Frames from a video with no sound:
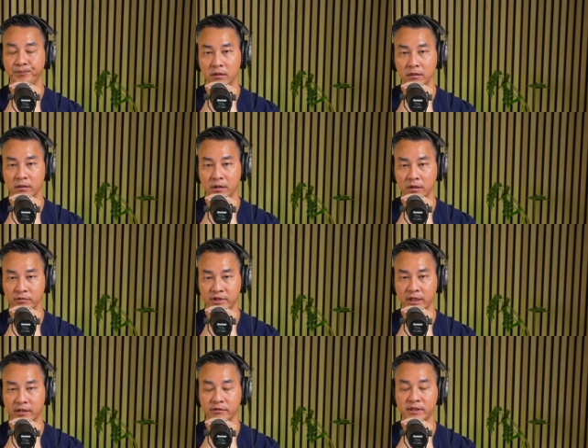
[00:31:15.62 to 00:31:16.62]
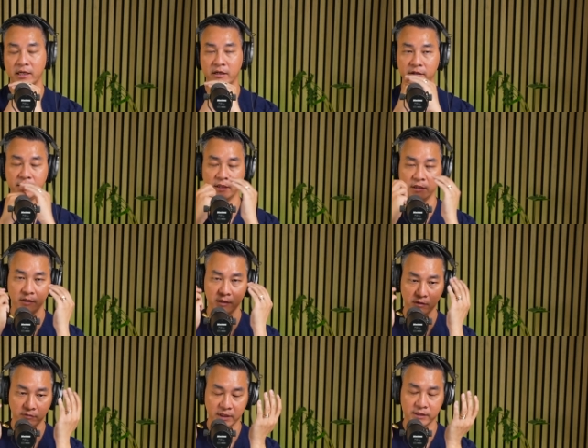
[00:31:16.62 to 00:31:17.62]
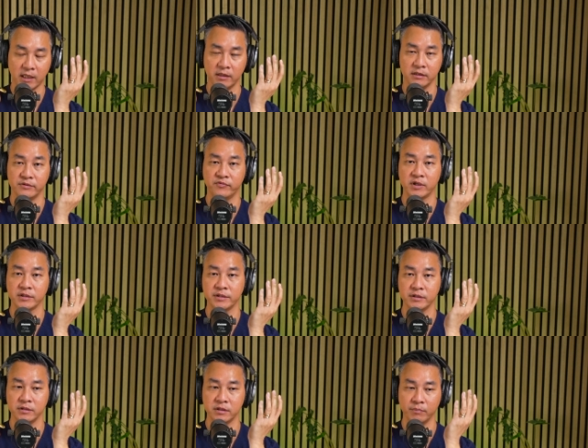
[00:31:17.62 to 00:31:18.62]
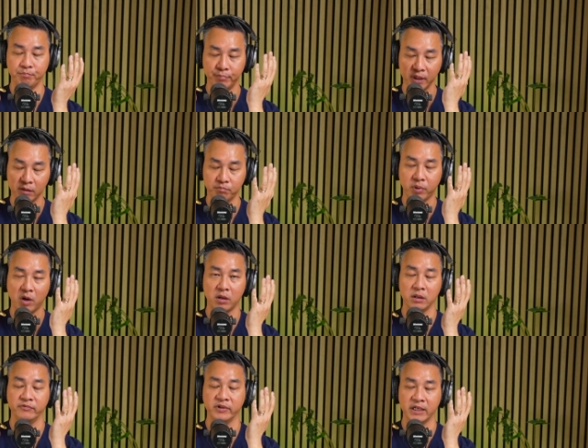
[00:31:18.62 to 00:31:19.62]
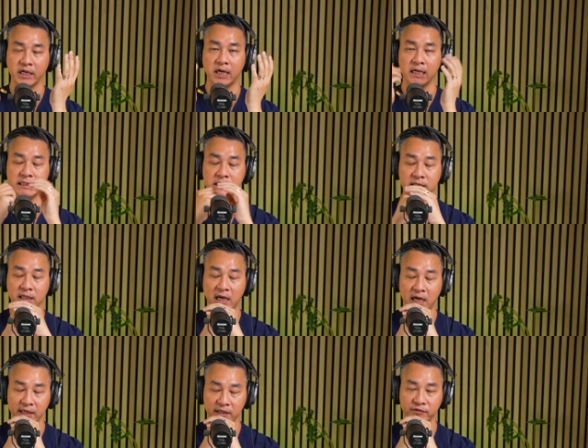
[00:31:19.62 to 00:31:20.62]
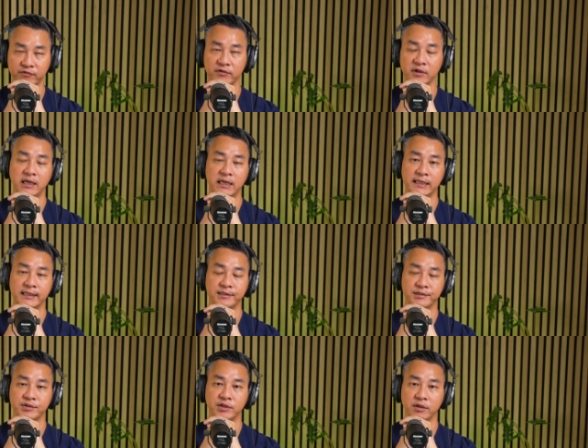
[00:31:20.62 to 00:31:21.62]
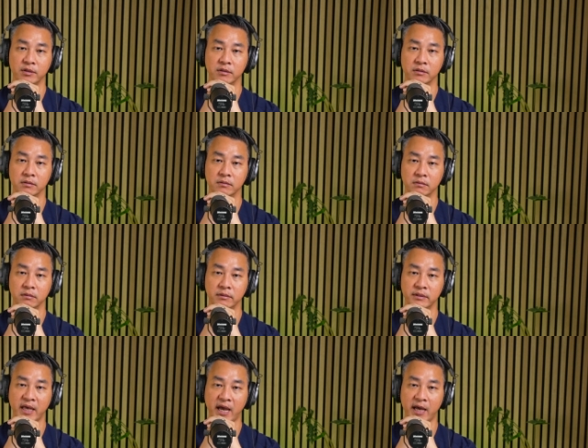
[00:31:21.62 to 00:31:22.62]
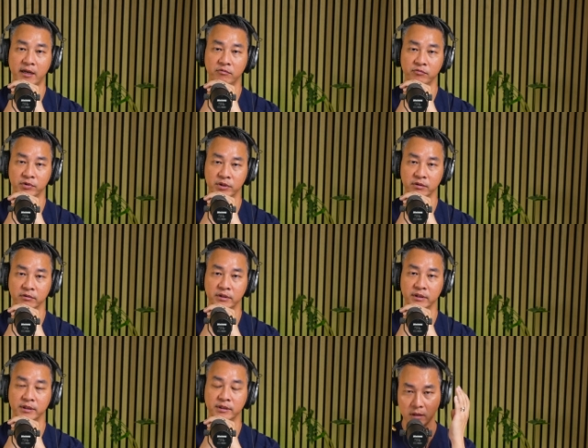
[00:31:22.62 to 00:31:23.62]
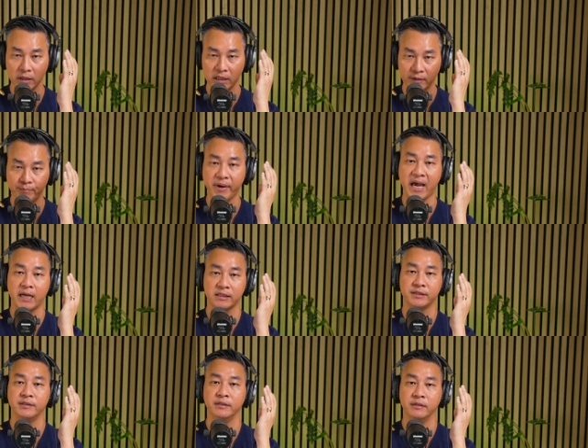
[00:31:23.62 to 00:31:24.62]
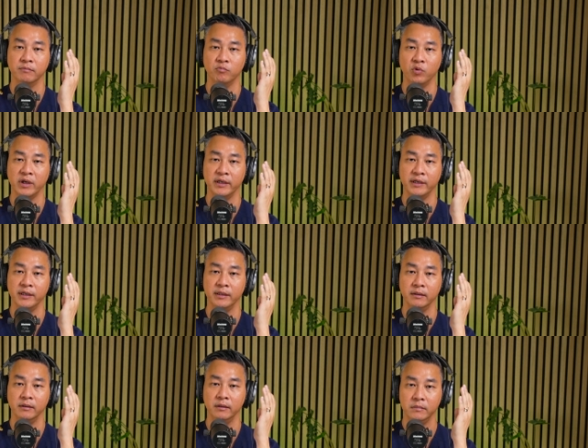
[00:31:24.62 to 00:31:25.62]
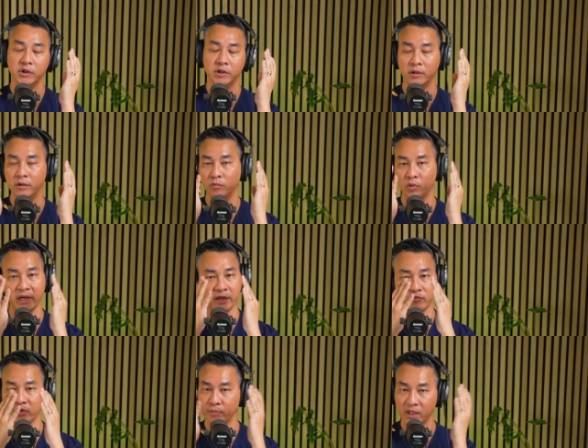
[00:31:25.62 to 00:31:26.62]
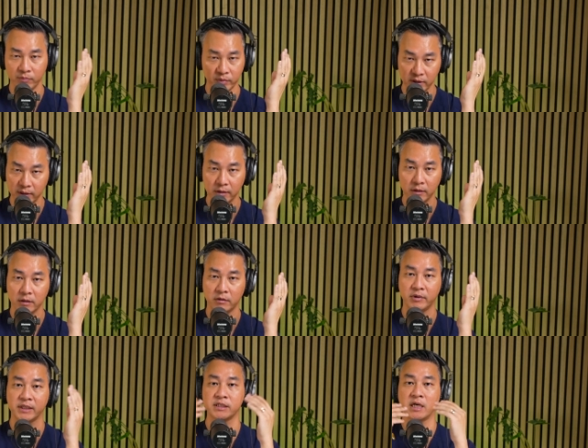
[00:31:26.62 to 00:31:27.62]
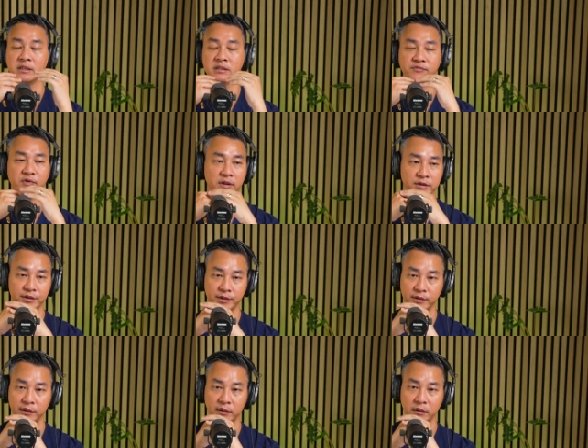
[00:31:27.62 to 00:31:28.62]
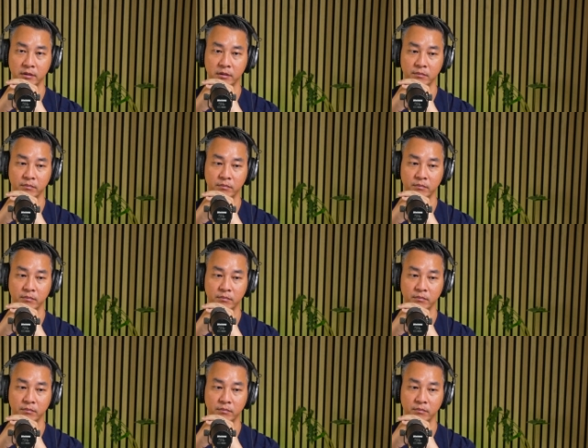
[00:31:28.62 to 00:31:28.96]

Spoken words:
you know, genitalia and erectile dysfunction is a big part of a guy's life. And so that really impacts them when, you know, whatever it may be, erectile dysfunction,